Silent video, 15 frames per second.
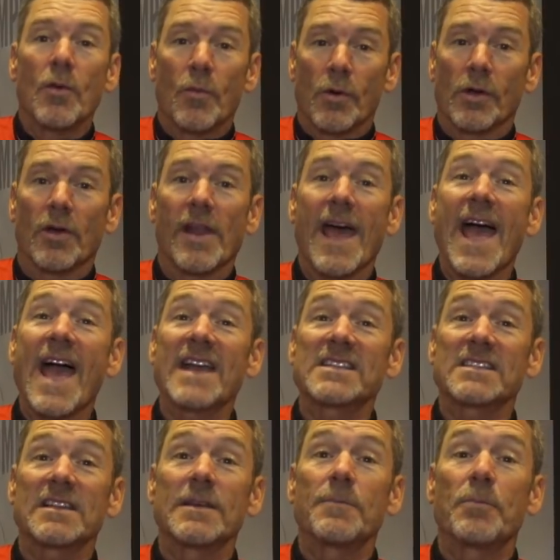We're gonna
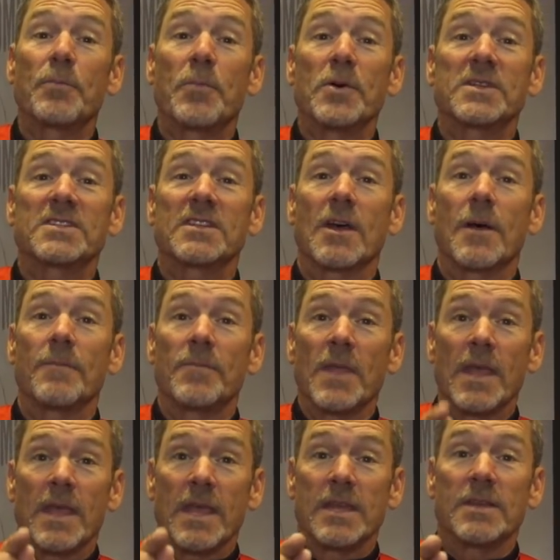actually put some
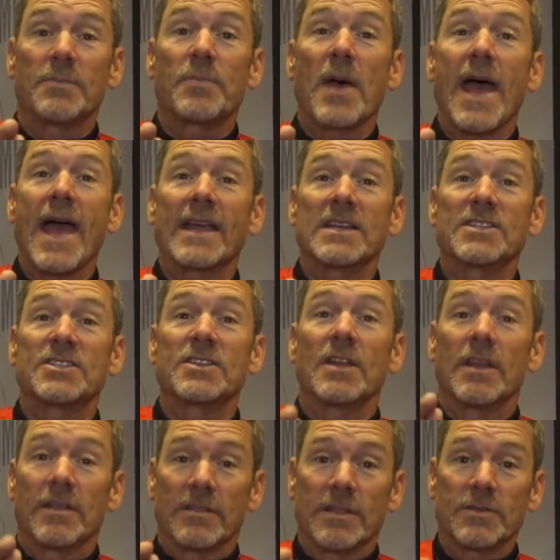in the package
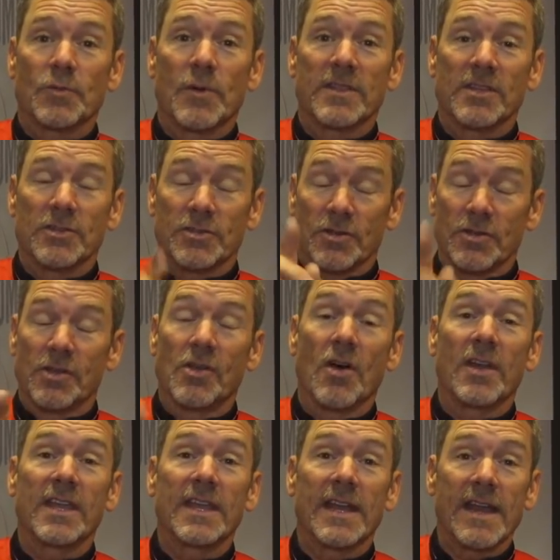that's with it. So you're
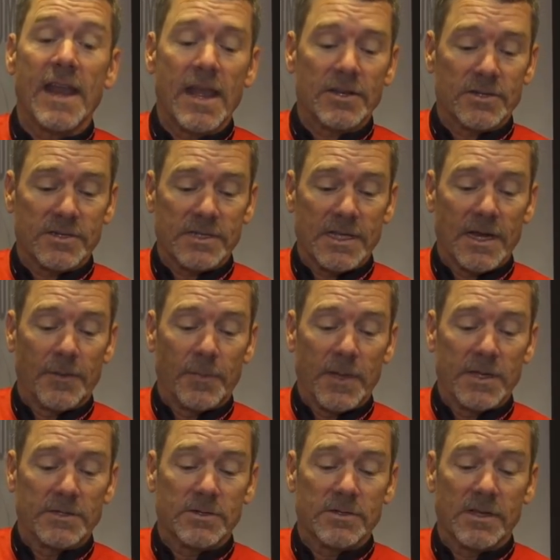gonna get an extra set of
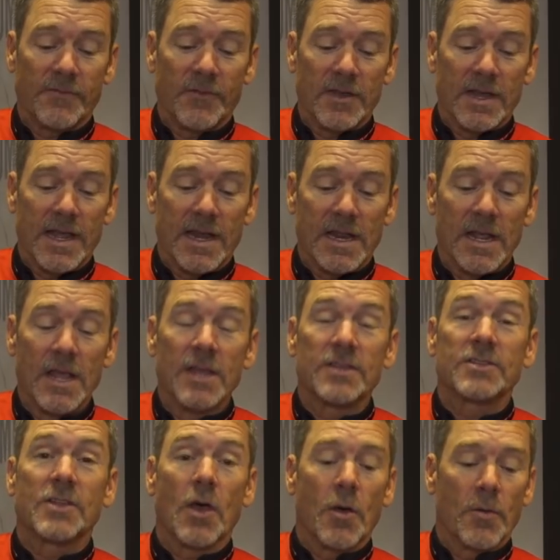pinchers if you need it.
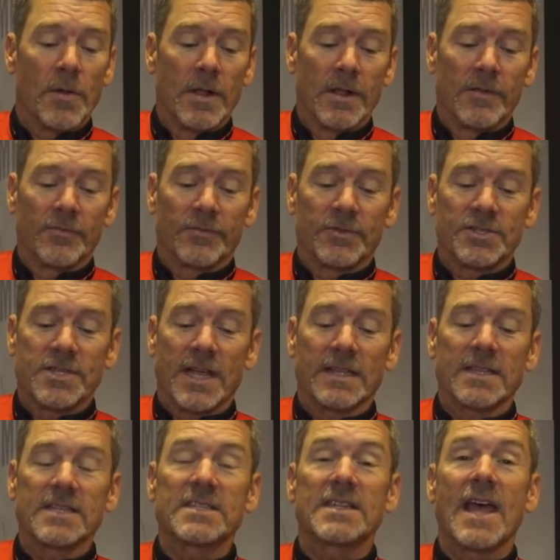So
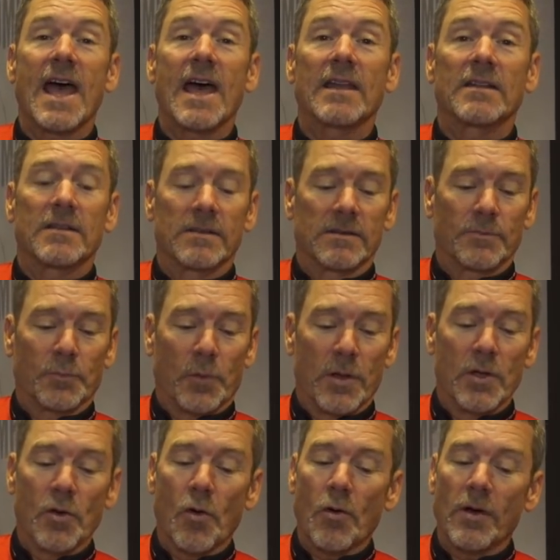check this out.
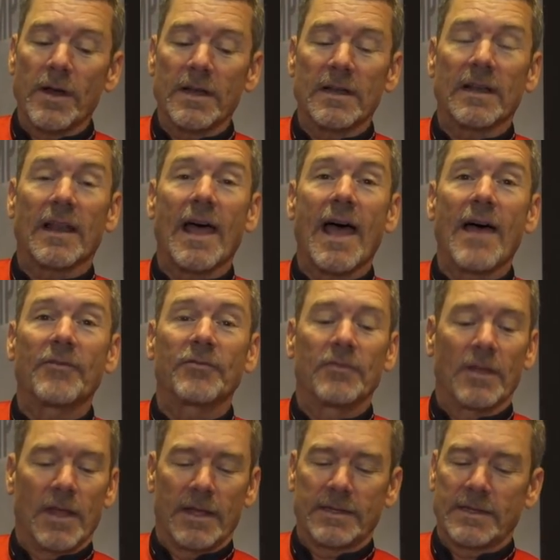Pre-order it live
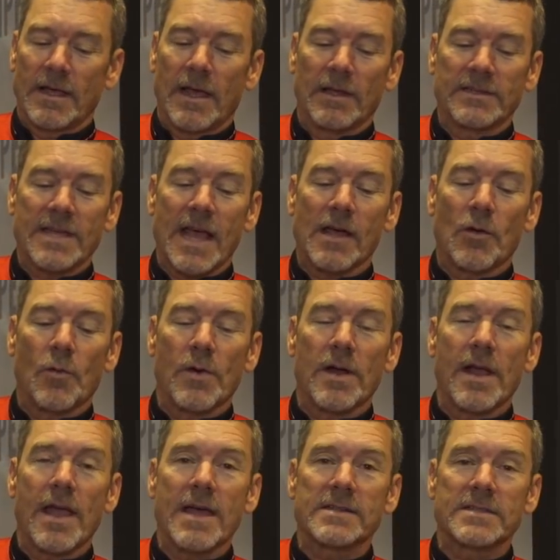at uh,
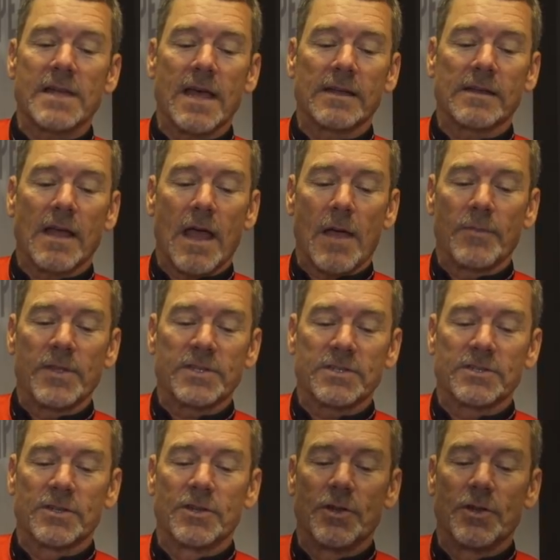tacklewarehouse.com. This is a